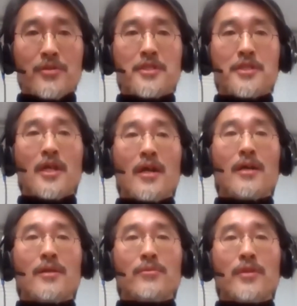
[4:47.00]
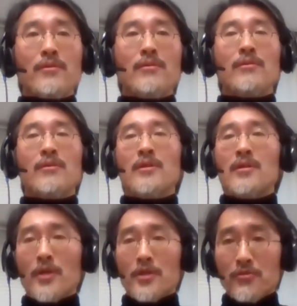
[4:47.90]
uh, country.
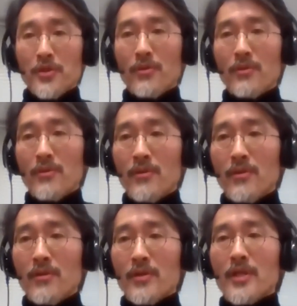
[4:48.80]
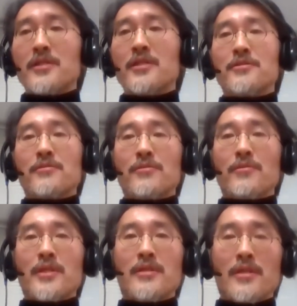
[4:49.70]
And but at that
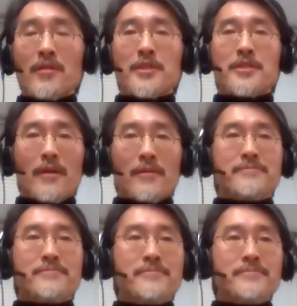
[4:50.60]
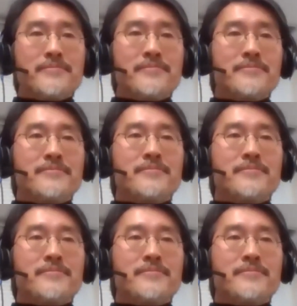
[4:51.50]
moment, uh, COVID-19